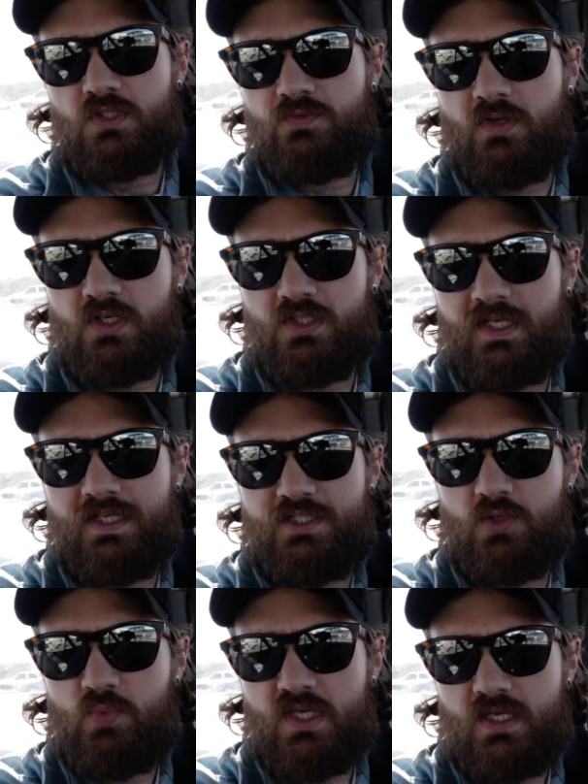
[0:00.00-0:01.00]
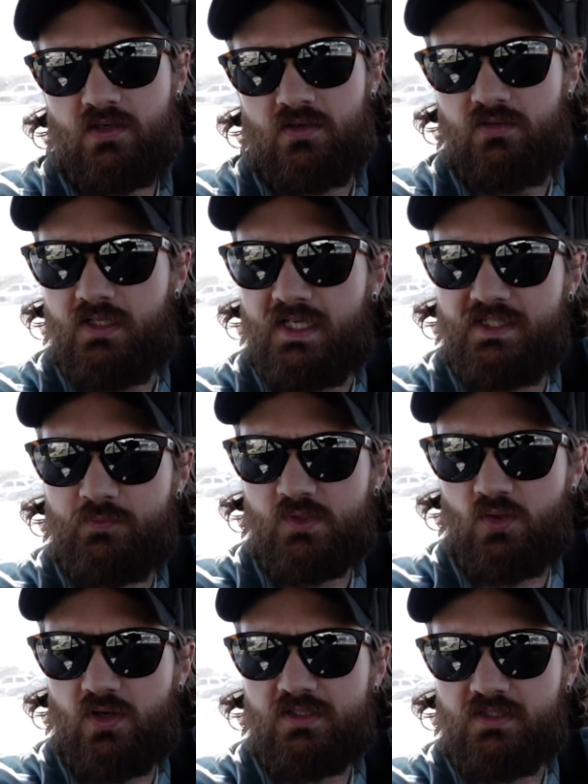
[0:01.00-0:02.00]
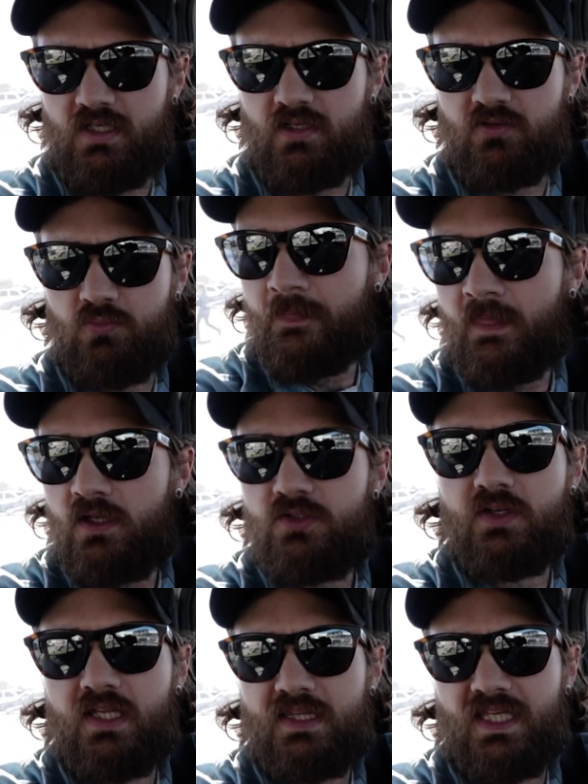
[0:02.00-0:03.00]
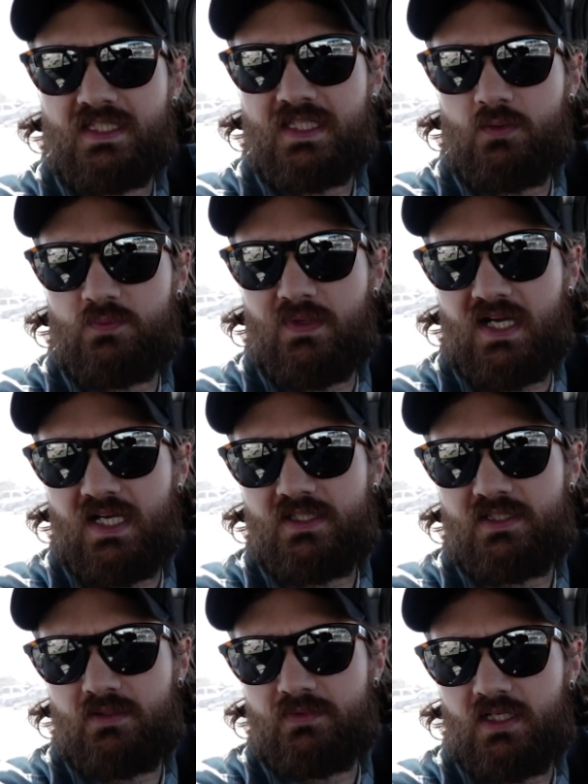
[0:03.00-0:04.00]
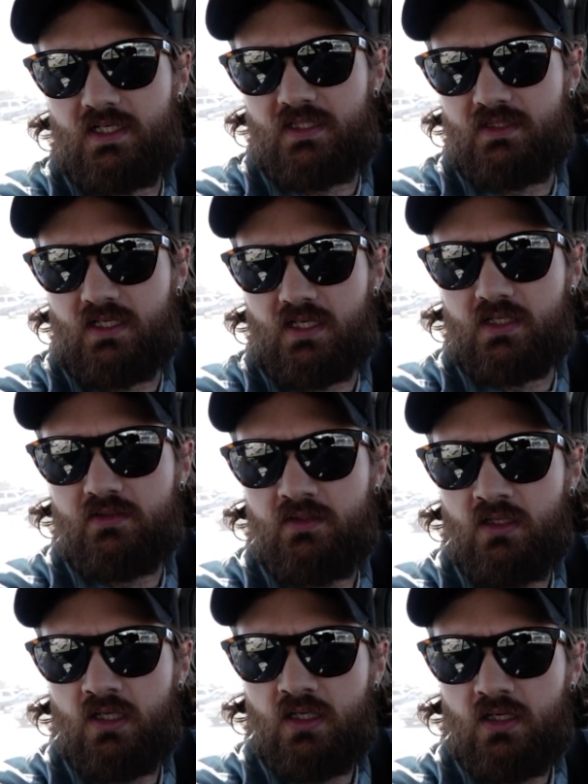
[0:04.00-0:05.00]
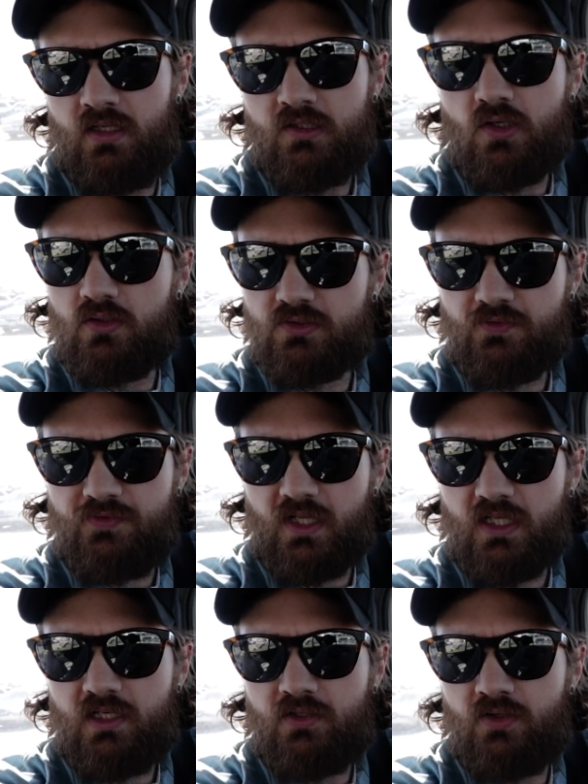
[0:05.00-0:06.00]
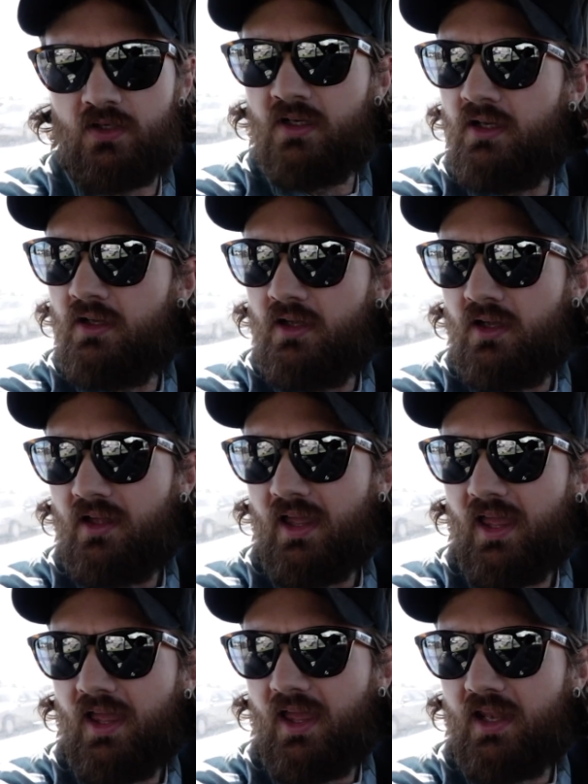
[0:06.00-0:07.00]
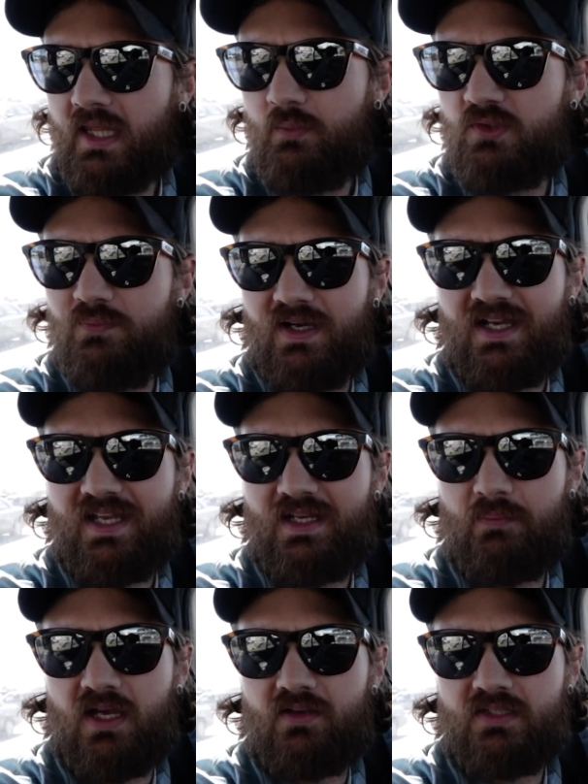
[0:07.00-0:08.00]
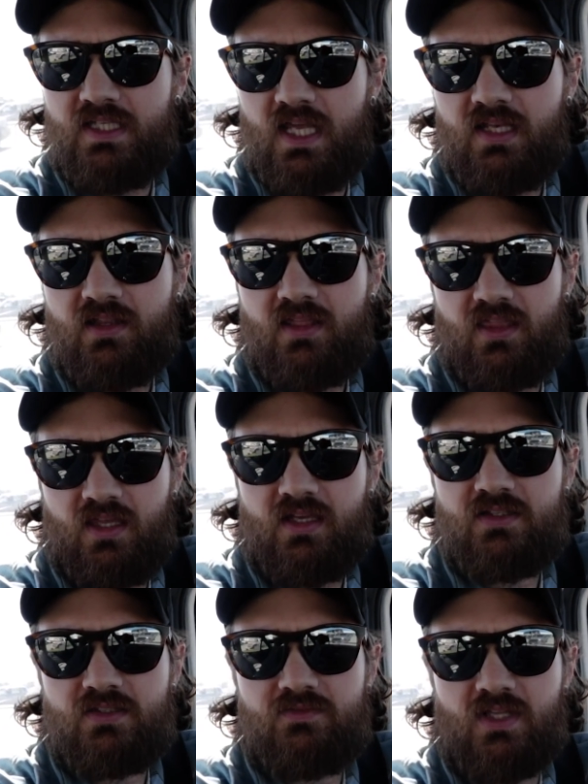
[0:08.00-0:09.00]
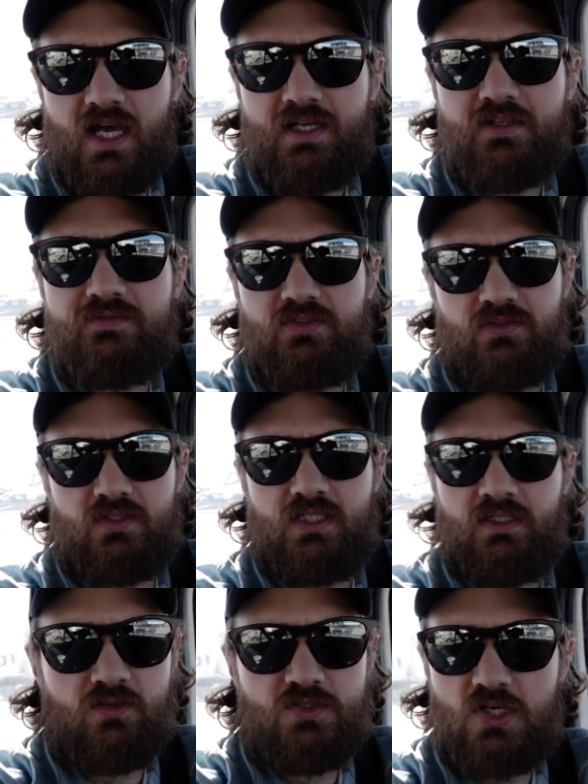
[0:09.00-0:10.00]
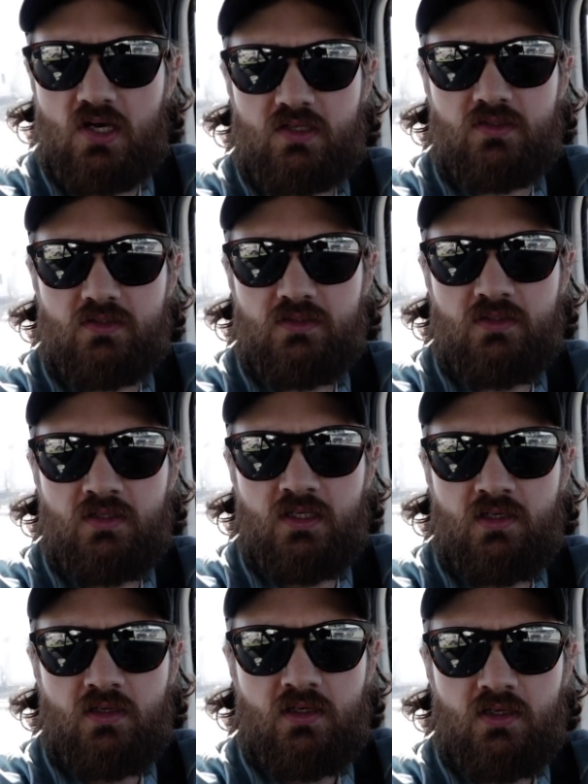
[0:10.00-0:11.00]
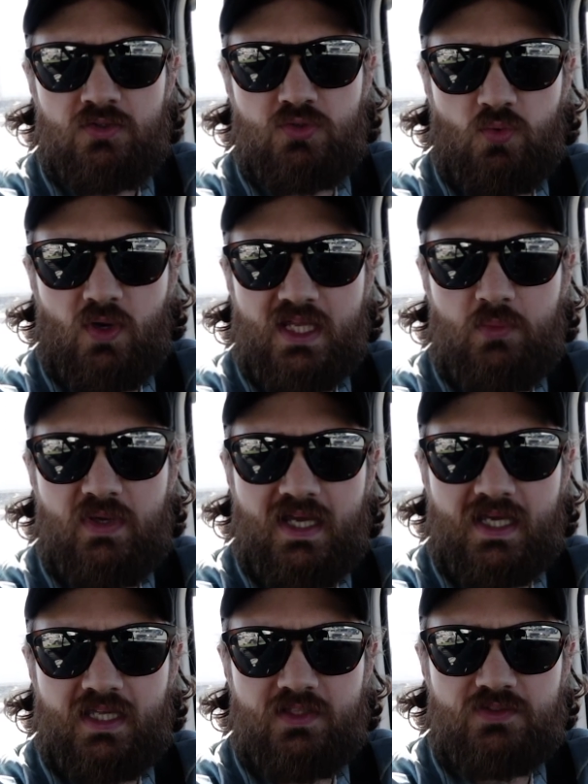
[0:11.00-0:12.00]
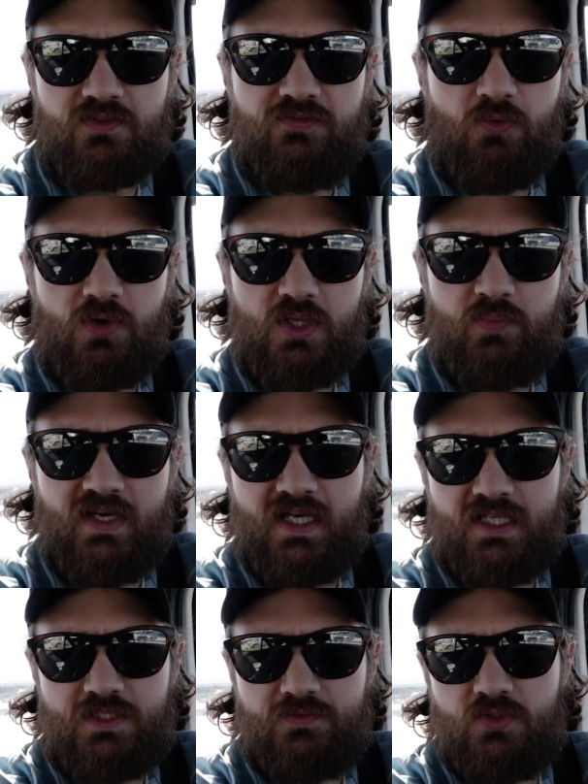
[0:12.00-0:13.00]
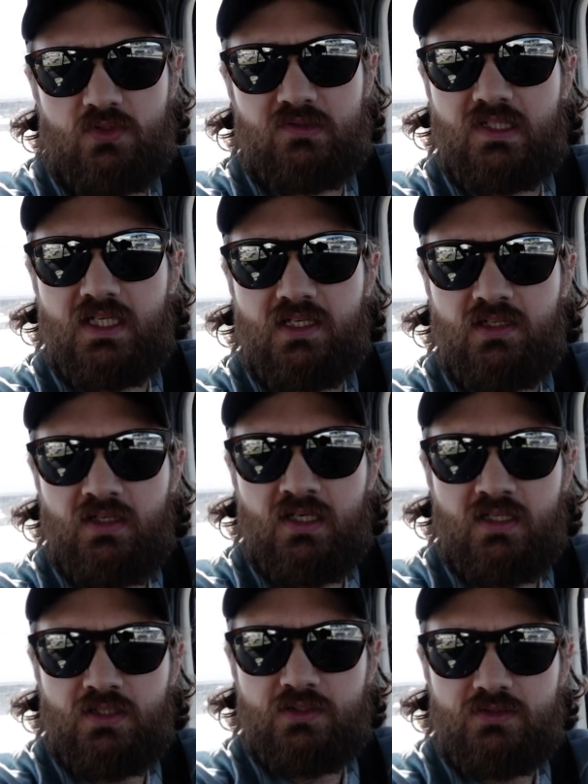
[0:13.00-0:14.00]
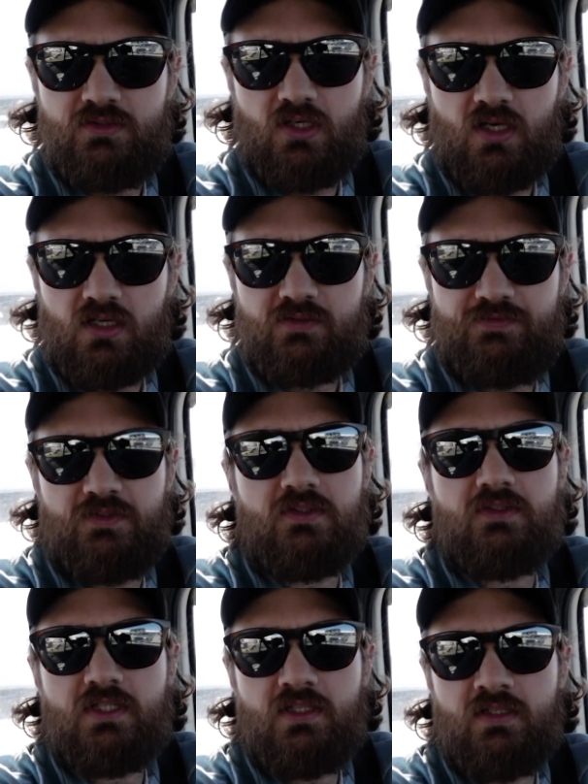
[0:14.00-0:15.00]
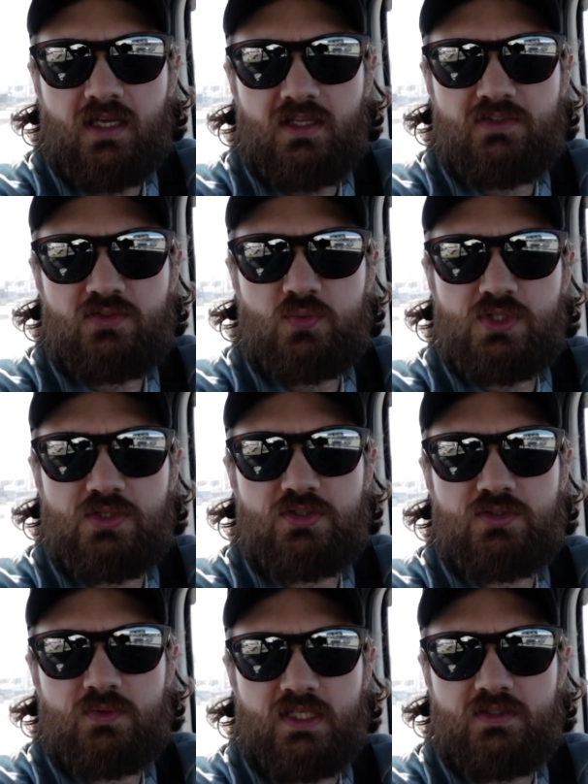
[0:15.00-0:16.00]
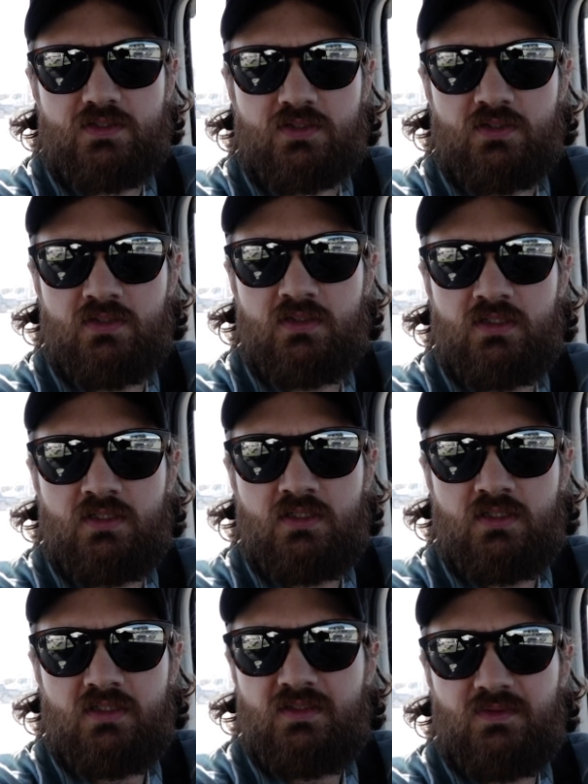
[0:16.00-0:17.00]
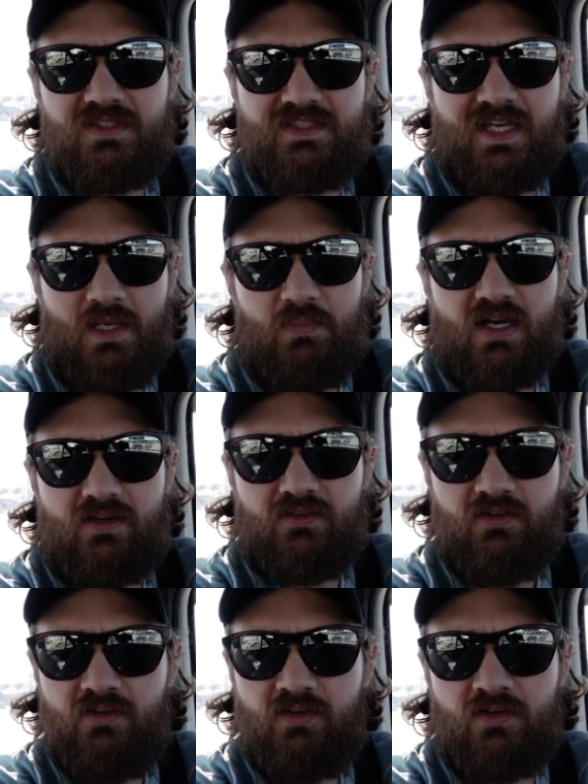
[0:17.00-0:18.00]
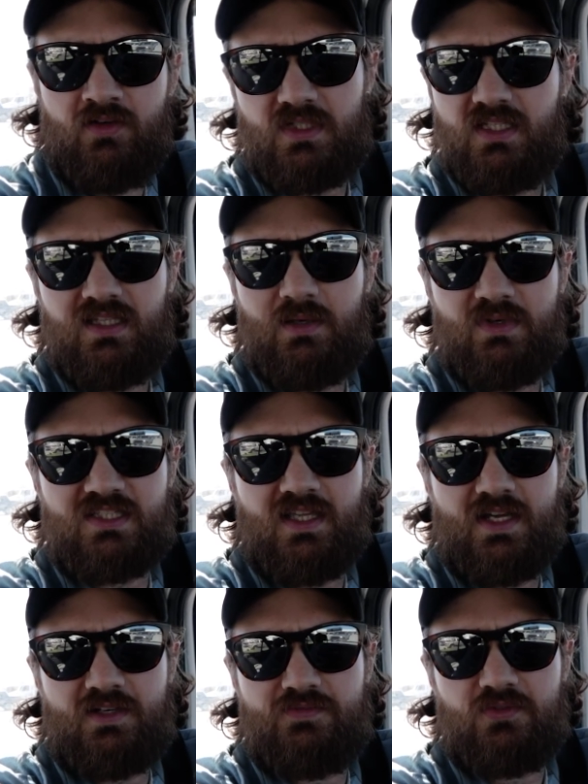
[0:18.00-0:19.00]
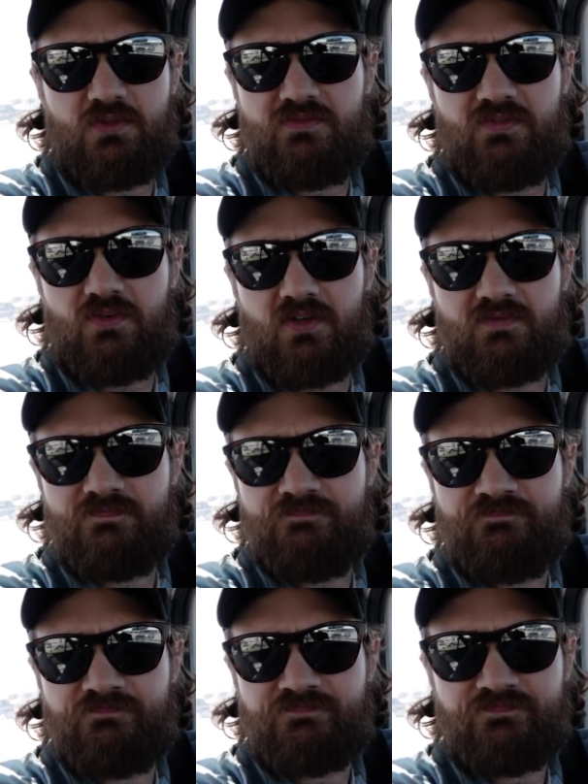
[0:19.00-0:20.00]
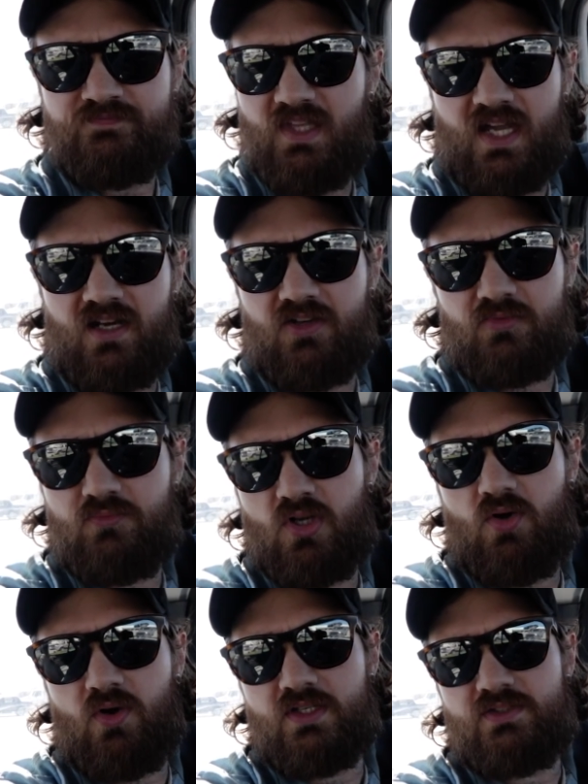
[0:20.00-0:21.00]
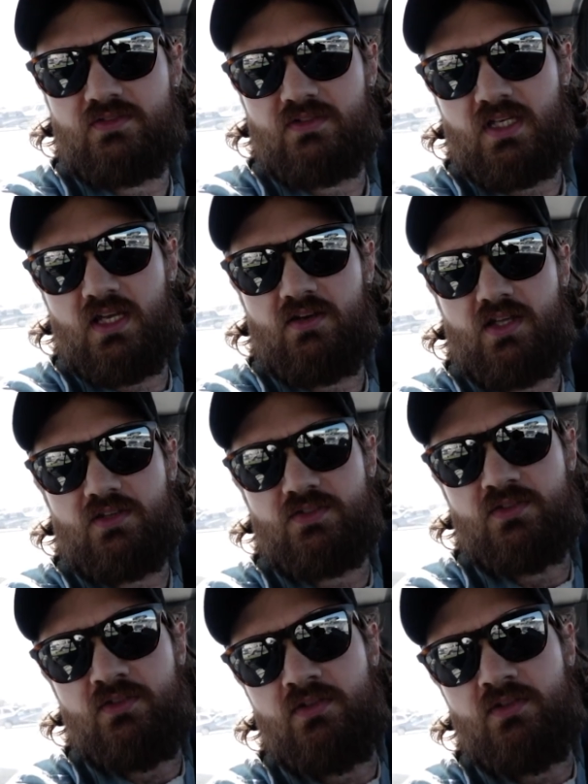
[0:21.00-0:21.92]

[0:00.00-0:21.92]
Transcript: Just finished at HEB, heading to McCoy's now. So get this, I was behind some guy in line, older fella, and he was buying about 10 things of lighter fluid. charcoal, 20 packets or 40 packets of Kool-Aid, dog food, and Swisher Sweets. What's that about? What do you need that much lighter fluid for? I don't know. McCoy's. Here it is.